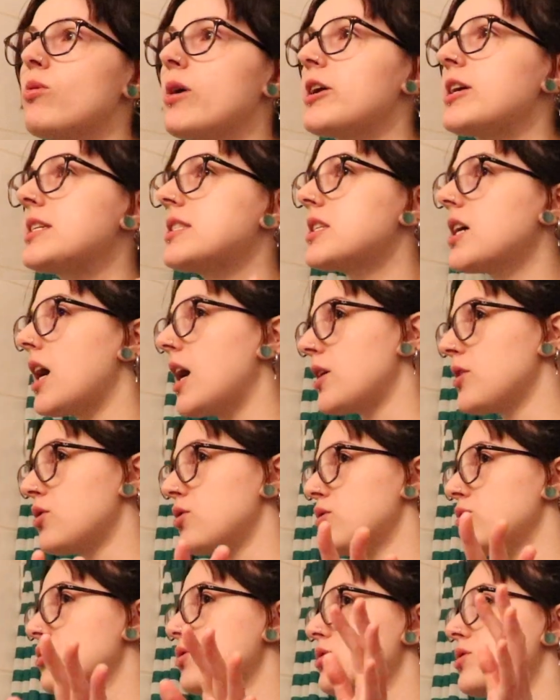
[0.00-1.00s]
wearing
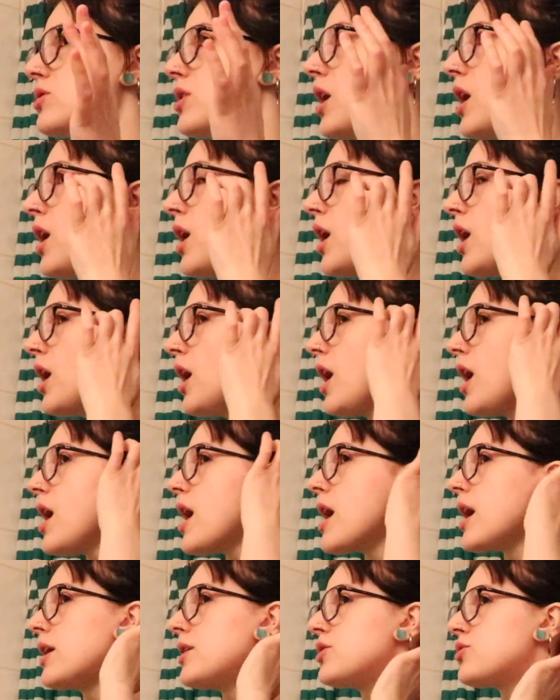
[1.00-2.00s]
tunnels.
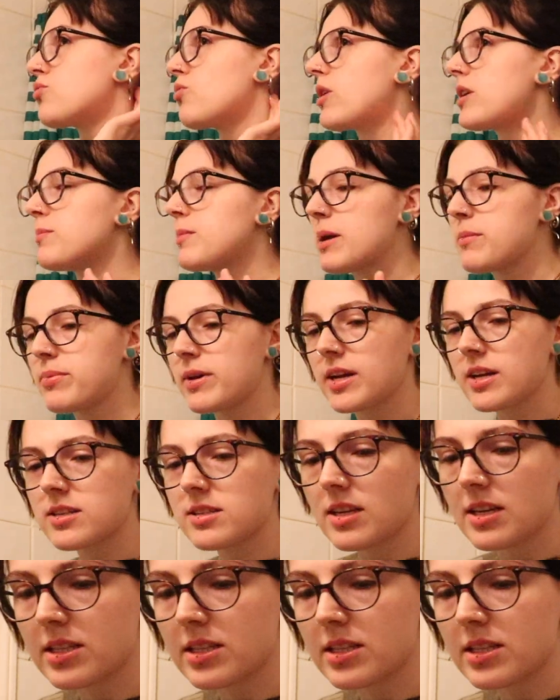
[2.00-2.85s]
And one of my biggest